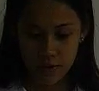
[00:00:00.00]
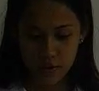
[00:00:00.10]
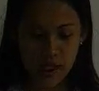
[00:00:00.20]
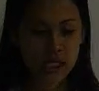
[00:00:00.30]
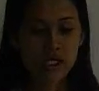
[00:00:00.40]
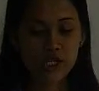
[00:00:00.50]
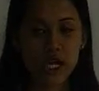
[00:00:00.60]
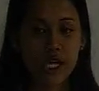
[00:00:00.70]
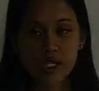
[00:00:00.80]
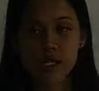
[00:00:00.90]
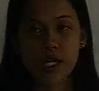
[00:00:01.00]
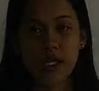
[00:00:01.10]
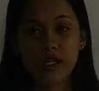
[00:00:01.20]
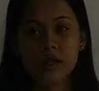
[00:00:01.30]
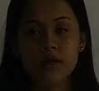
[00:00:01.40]
we should change
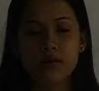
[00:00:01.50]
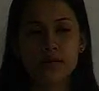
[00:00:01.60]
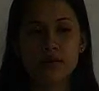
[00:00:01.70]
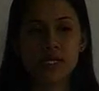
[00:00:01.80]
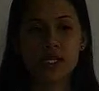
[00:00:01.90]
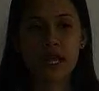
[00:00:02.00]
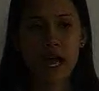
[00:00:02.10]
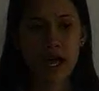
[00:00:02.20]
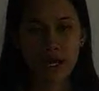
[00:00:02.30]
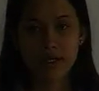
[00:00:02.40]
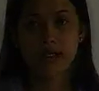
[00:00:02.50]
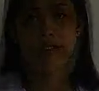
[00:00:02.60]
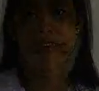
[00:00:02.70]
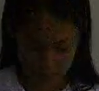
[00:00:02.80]
it. We should act.